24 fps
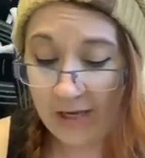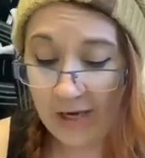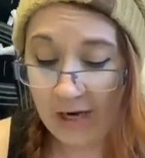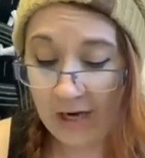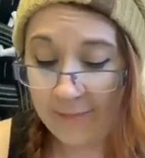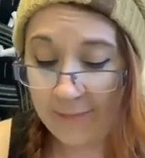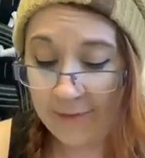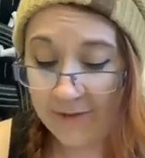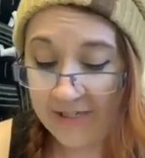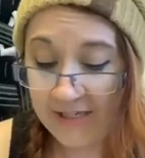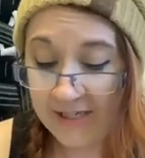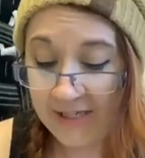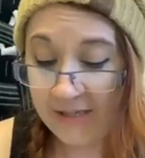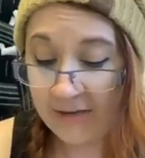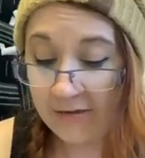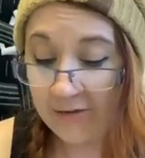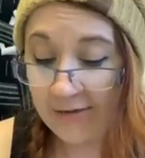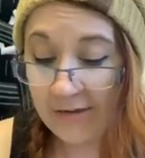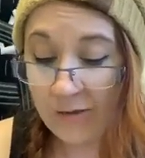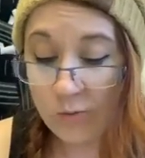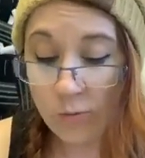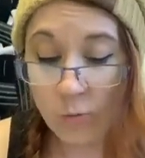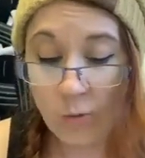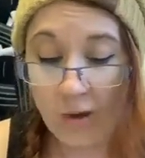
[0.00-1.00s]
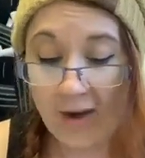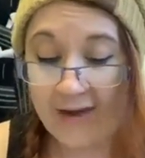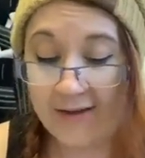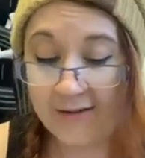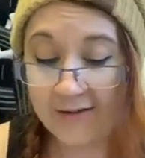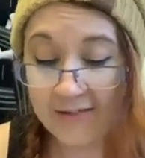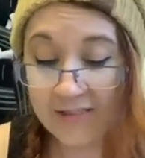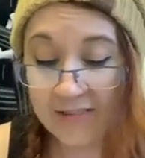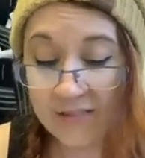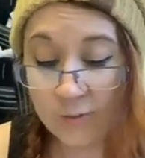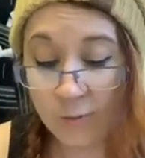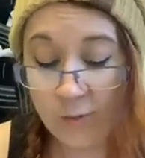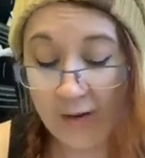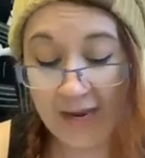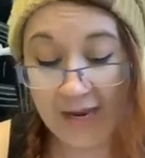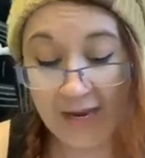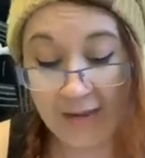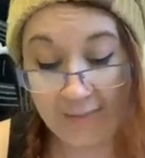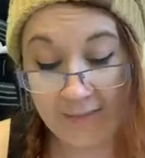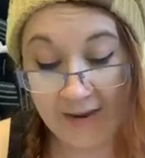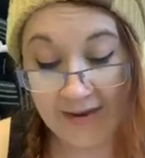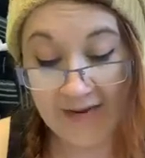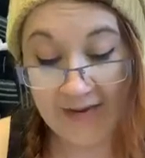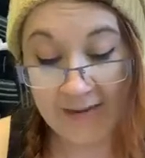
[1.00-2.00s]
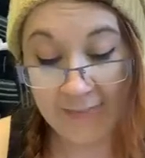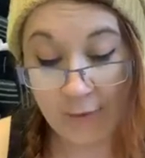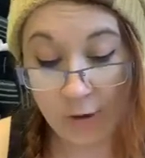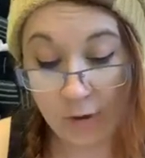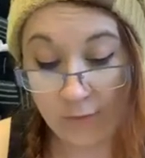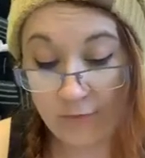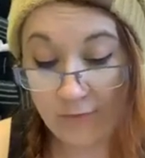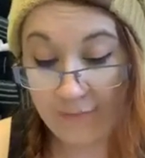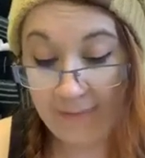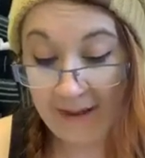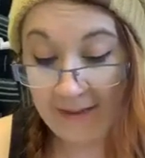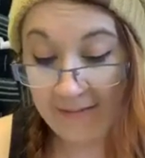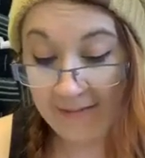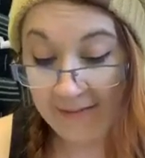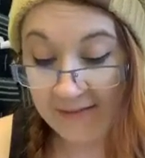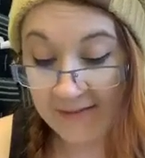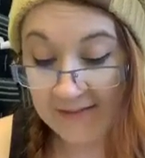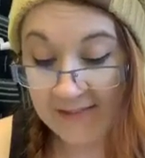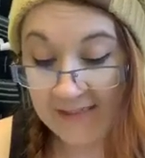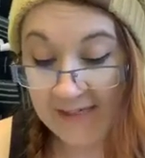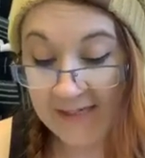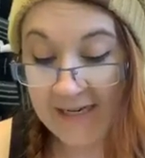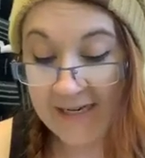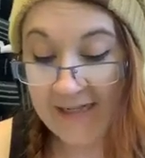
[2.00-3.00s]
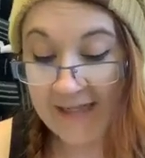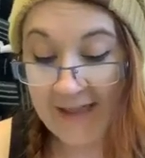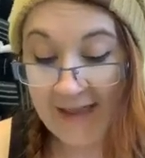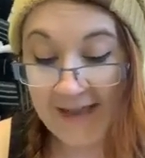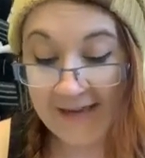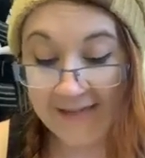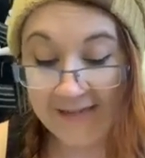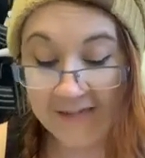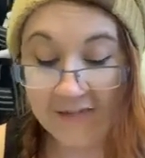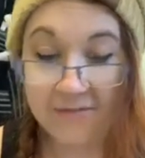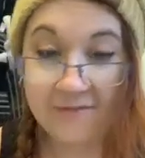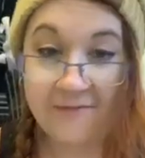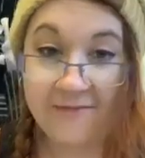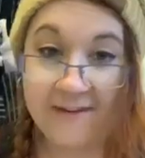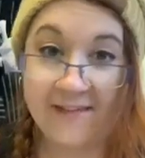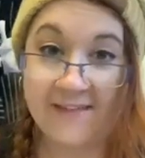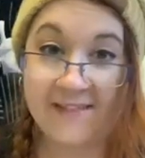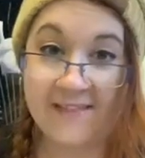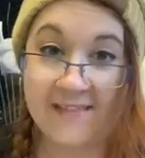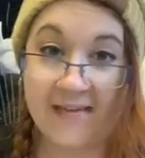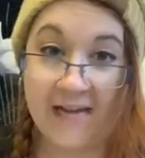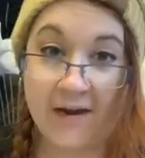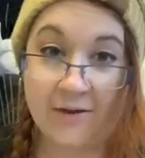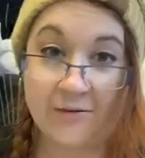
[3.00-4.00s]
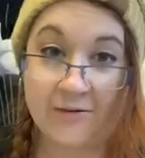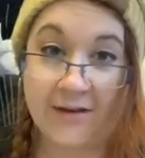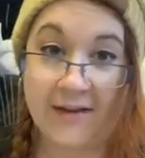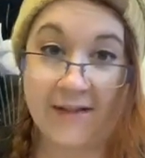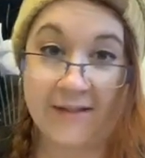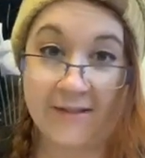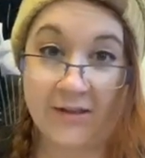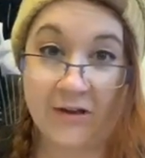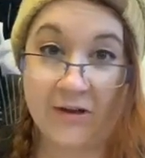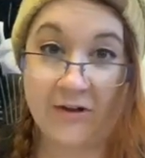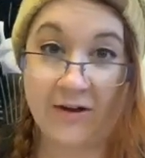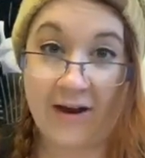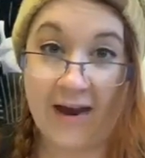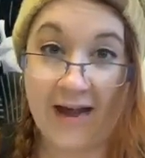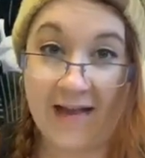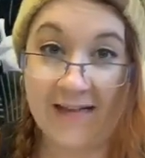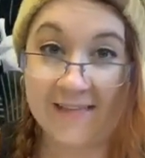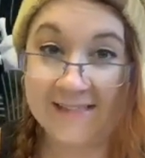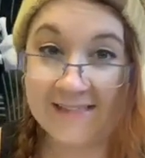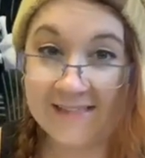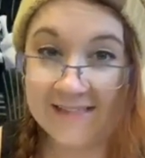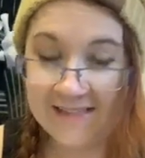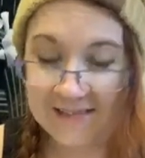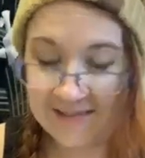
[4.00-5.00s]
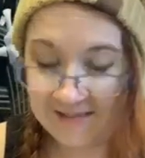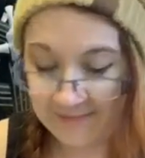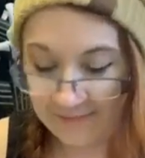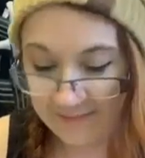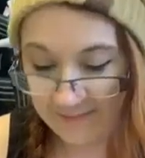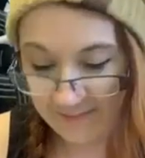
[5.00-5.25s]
A particularly wild swing made him overbalanced, and he landed face down in the grass.